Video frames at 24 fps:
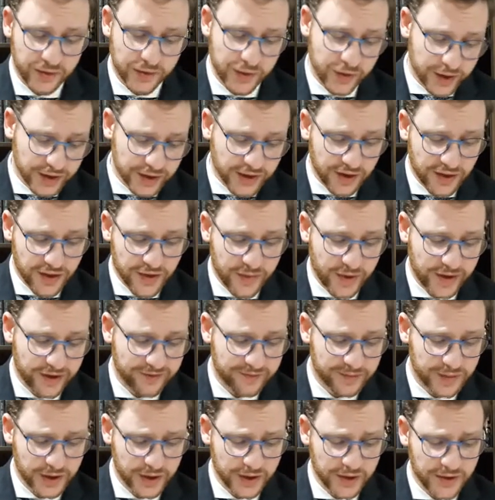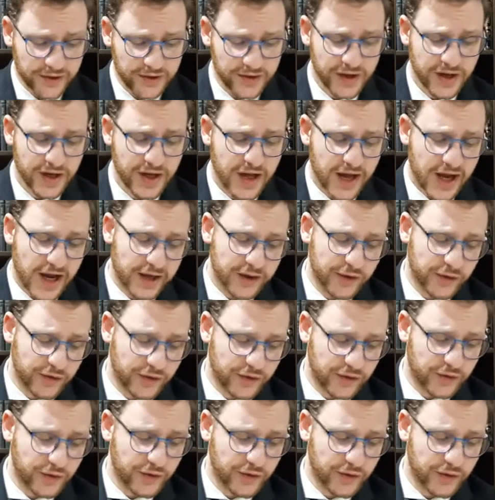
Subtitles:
or you hid the thread of birds, and you